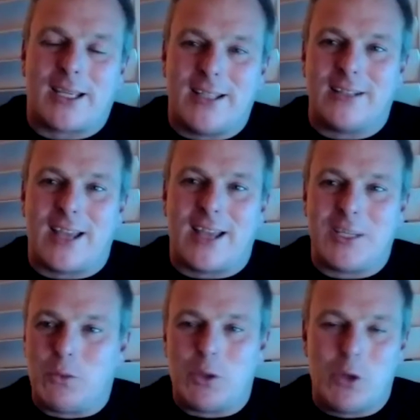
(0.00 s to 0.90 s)
in that
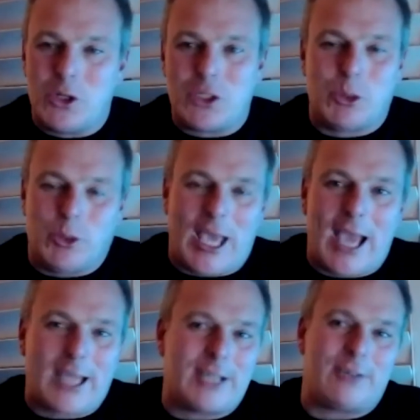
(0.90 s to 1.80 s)
day, we weren't doing
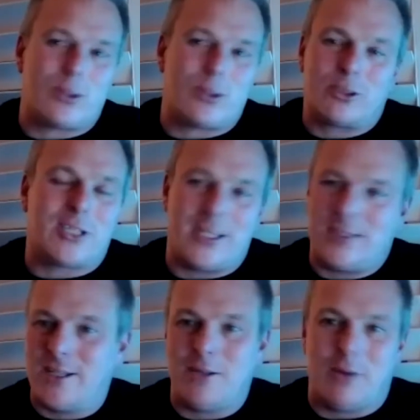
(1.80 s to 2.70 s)
accurate stock
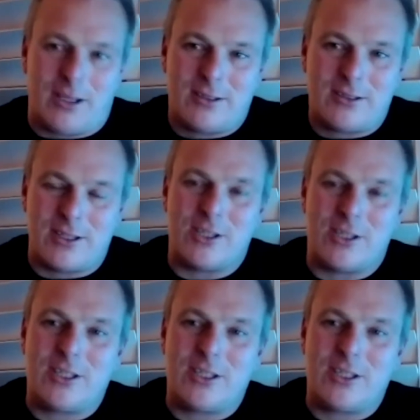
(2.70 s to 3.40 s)
takes anyway. So you'd